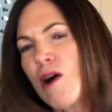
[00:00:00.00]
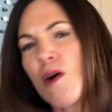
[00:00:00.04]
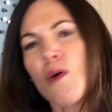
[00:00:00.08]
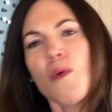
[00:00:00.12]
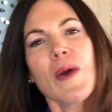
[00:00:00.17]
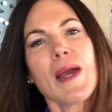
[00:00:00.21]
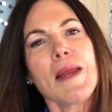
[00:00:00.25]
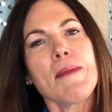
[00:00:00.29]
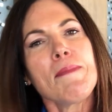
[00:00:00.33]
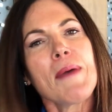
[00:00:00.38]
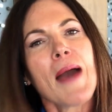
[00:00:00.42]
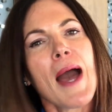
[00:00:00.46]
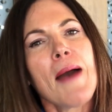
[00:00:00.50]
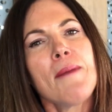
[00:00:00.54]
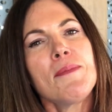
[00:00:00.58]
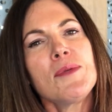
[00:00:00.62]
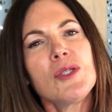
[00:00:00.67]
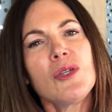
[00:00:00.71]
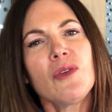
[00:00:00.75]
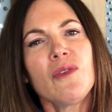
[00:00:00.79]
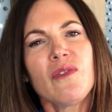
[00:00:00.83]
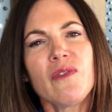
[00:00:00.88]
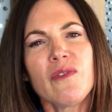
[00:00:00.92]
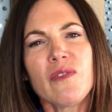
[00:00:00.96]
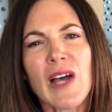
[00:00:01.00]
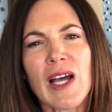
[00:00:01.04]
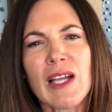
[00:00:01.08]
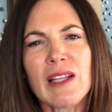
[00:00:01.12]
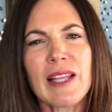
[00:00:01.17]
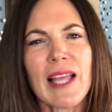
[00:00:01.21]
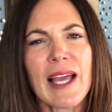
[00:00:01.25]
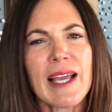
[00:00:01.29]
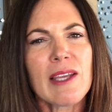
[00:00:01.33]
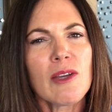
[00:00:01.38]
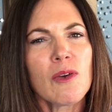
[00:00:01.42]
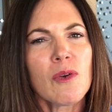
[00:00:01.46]
When perhaps you felt
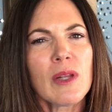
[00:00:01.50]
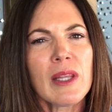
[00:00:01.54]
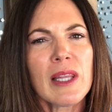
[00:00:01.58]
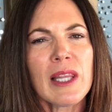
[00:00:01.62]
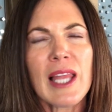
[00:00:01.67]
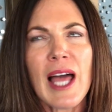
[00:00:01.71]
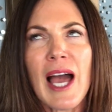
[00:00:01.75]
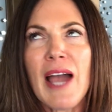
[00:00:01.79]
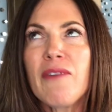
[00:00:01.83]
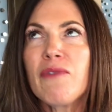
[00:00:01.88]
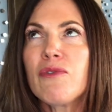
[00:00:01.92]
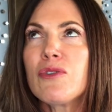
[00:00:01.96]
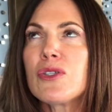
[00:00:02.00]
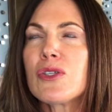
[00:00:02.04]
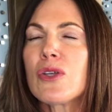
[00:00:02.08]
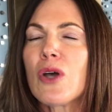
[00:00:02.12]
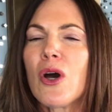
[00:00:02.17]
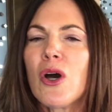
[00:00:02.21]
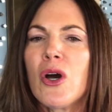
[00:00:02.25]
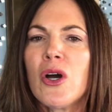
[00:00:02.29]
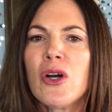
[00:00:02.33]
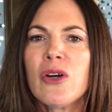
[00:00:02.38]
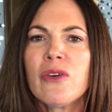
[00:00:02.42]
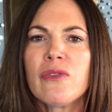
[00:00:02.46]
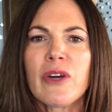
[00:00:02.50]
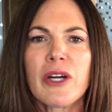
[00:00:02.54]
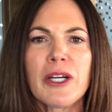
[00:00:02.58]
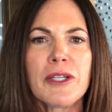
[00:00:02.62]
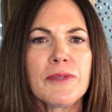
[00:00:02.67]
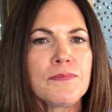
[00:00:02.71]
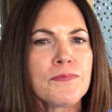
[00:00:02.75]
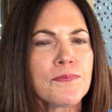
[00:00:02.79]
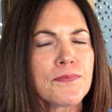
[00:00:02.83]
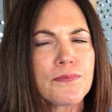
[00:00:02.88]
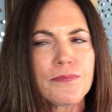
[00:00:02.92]
like your life was over.